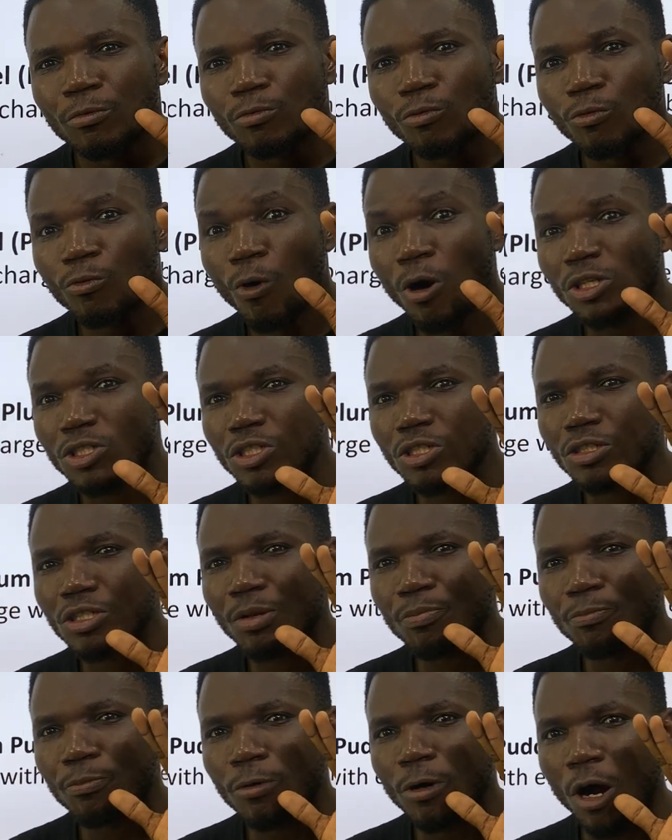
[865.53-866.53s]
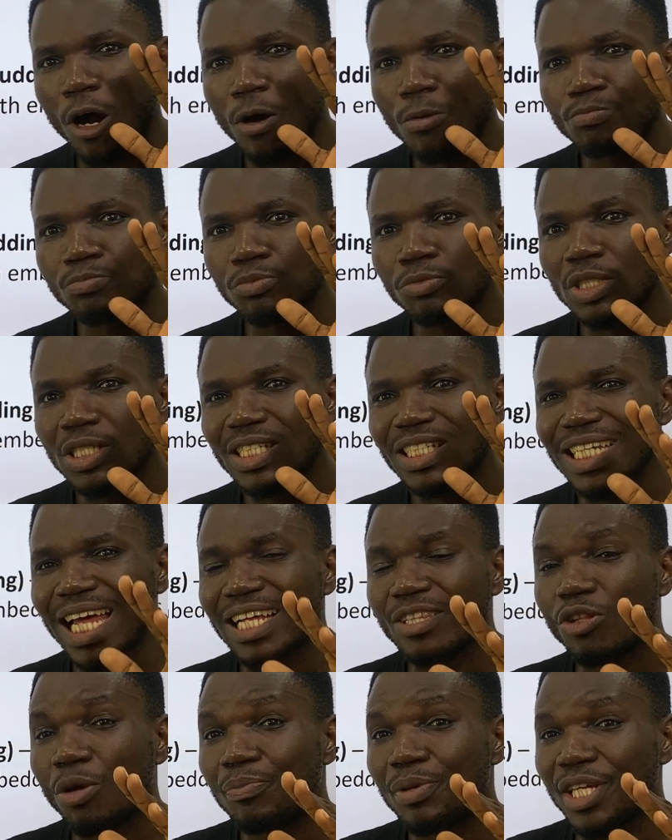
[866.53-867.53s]
was said
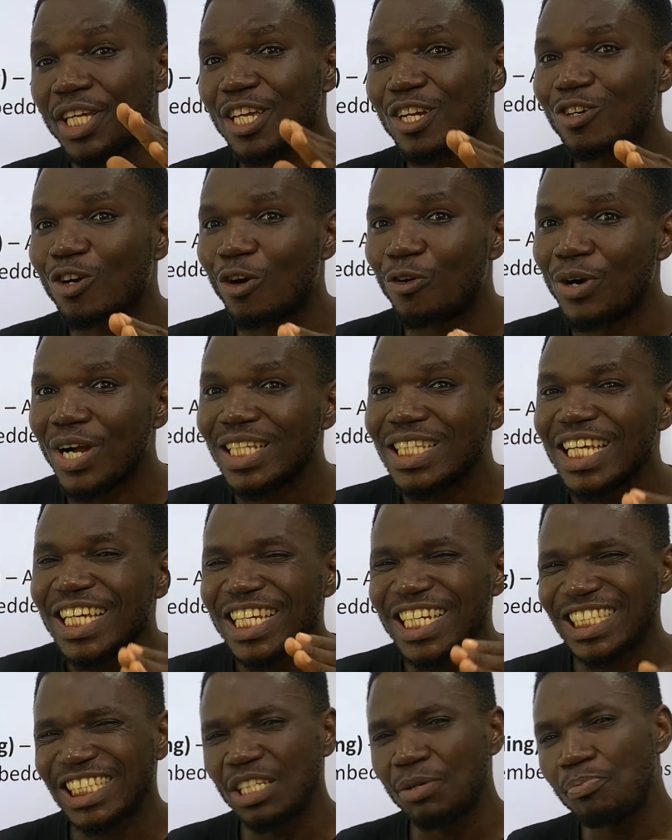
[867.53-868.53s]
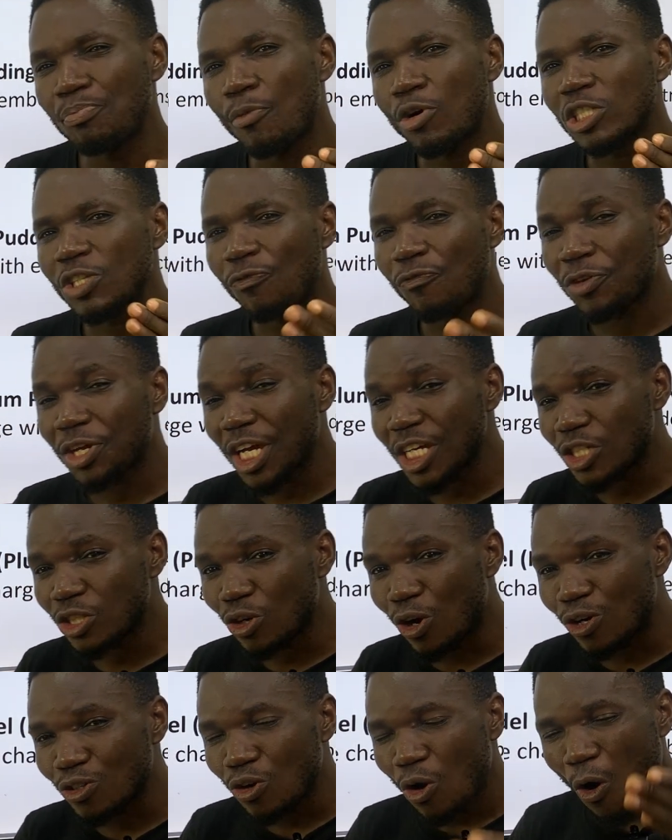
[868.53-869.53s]
to be incorrect in the
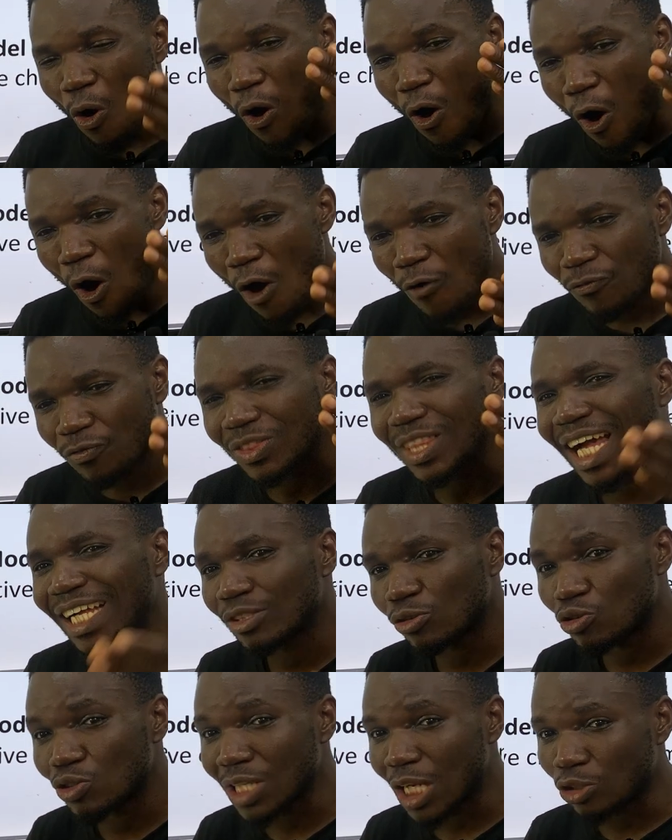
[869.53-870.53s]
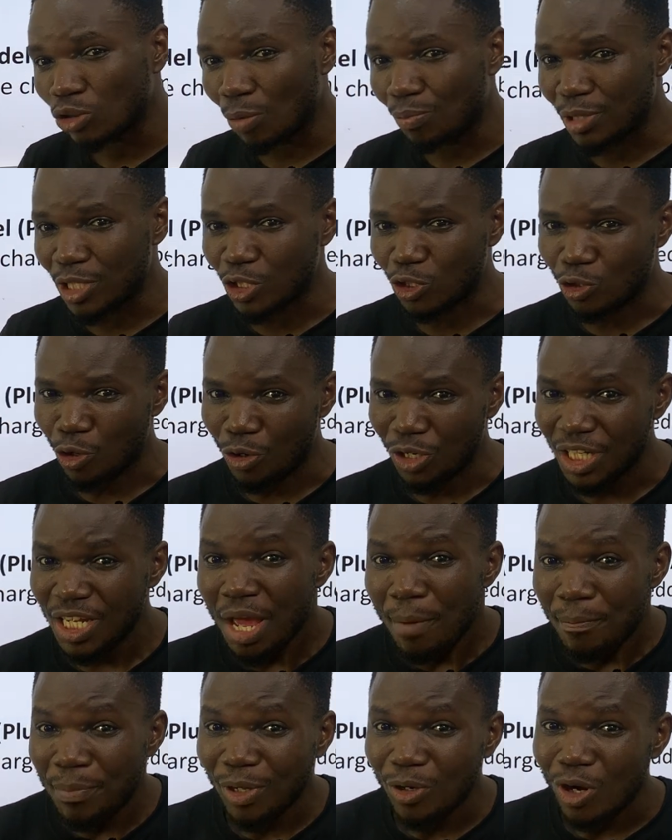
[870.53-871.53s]
modification of Dalton's atomic theory,
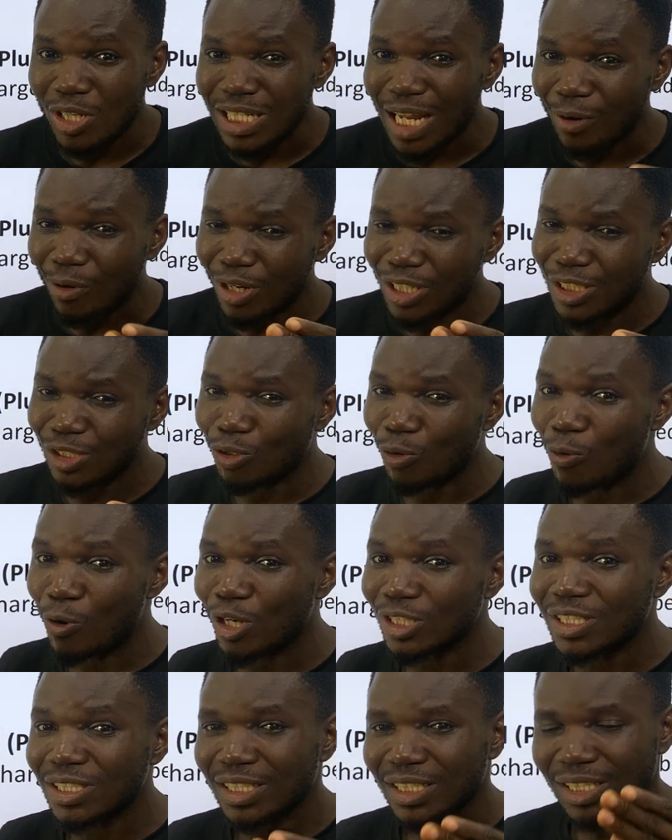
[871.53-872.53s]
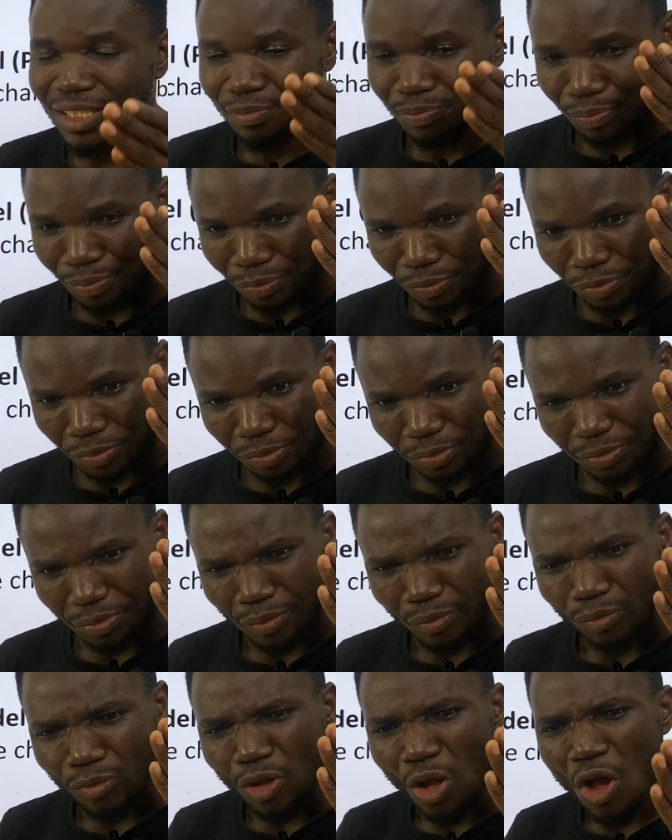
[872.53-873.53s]
because according to what
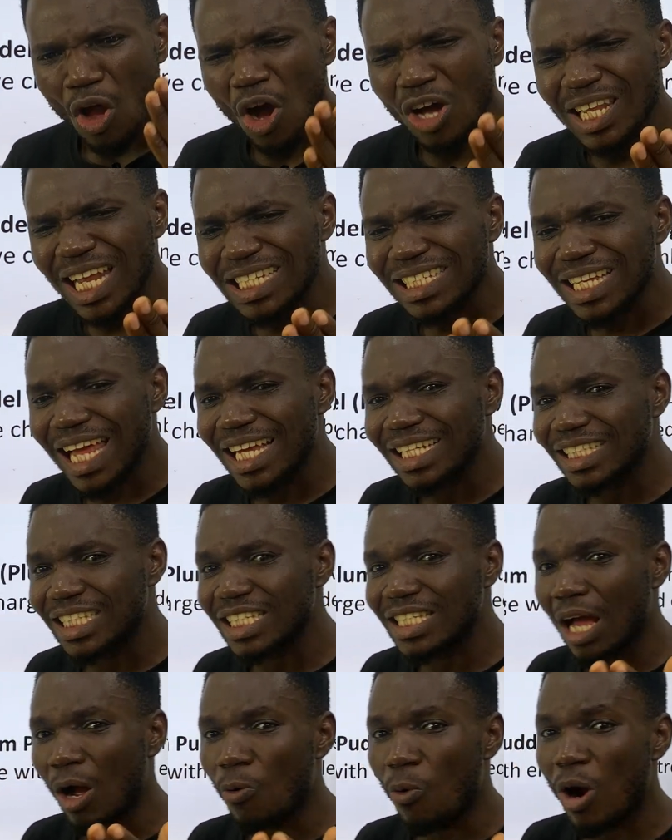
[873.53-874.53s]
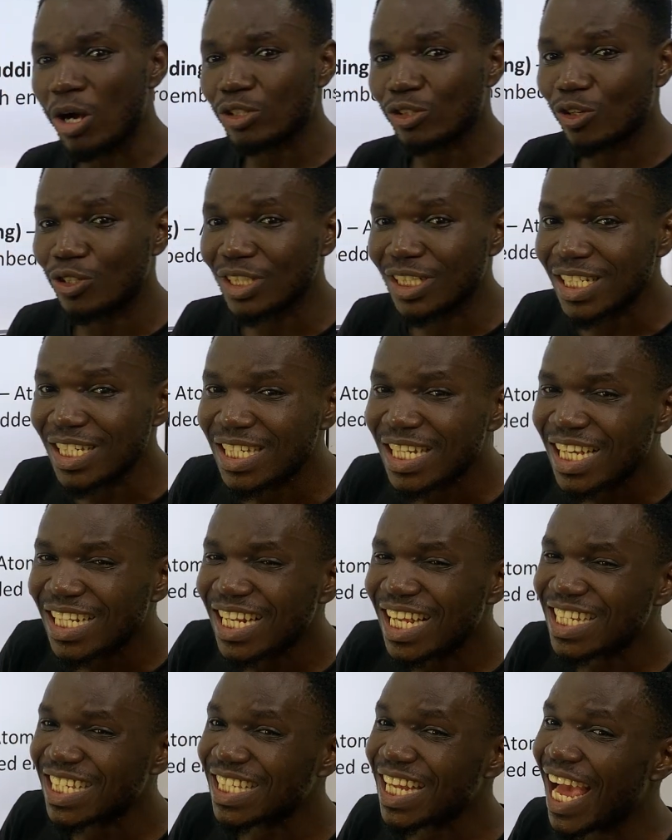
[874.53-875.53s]
other scientists that worked on this,
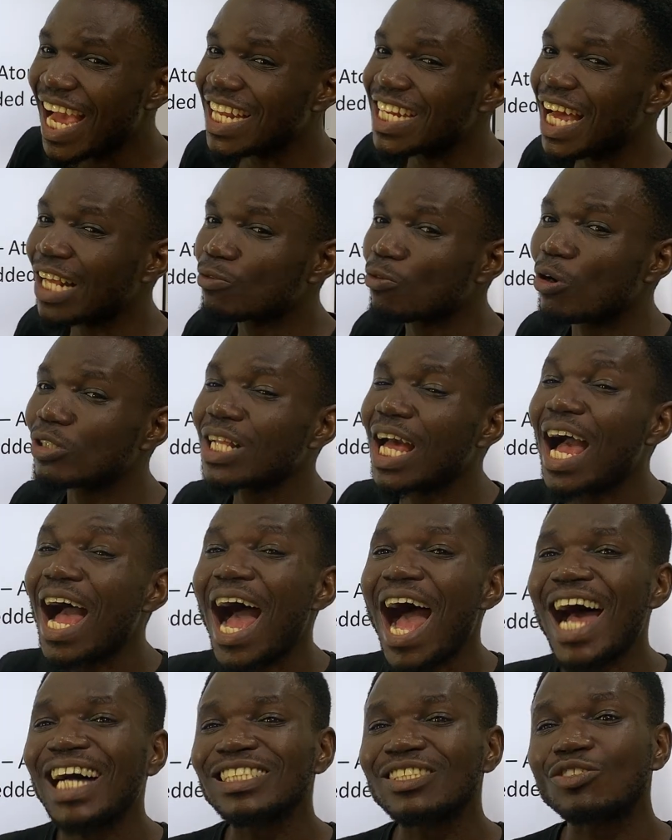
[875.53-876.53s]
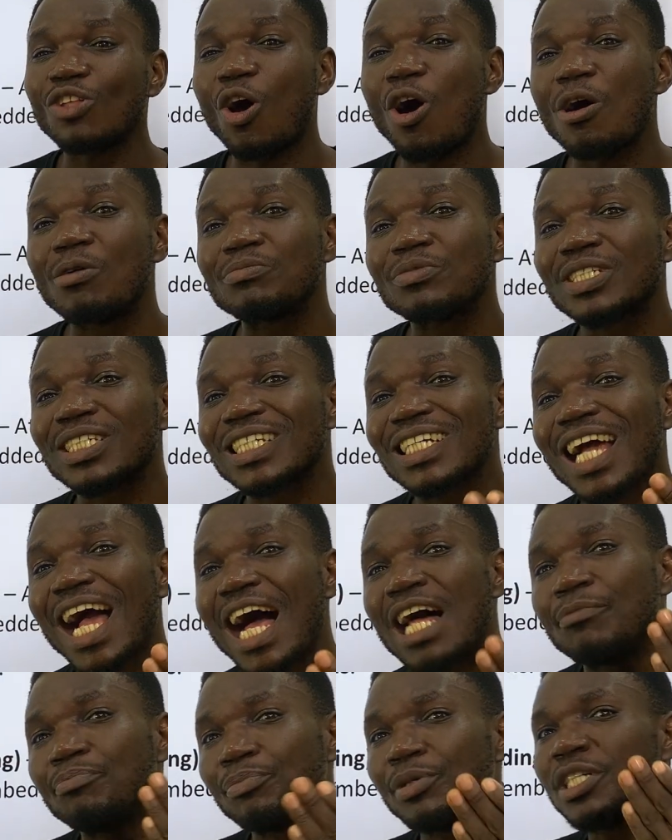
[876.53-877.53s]
they said that what atoms
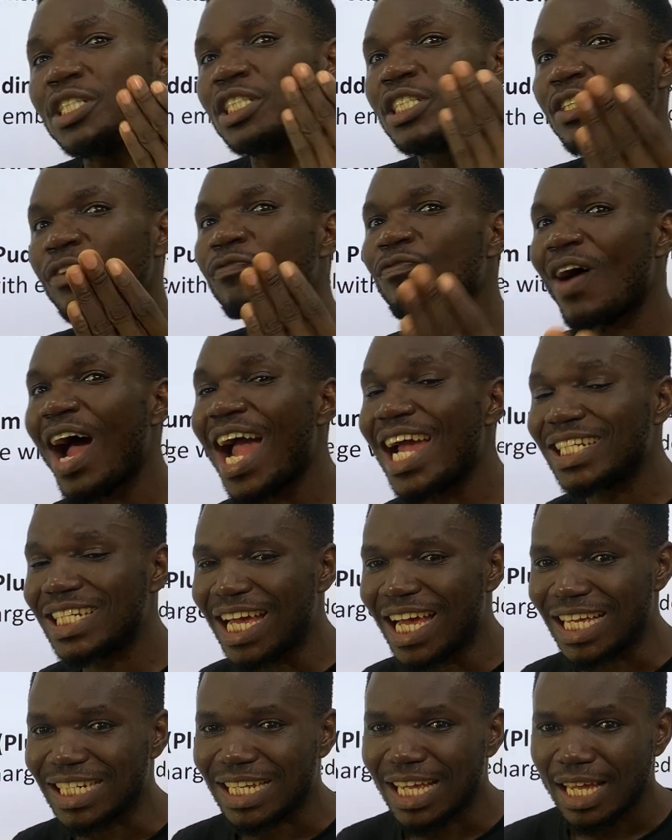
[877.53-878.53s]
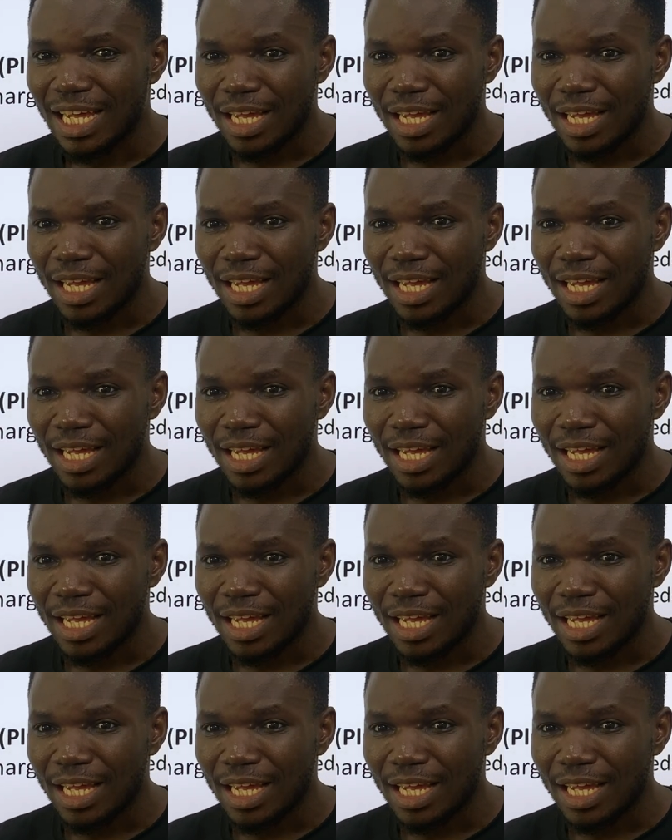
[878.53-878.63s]
can be divided.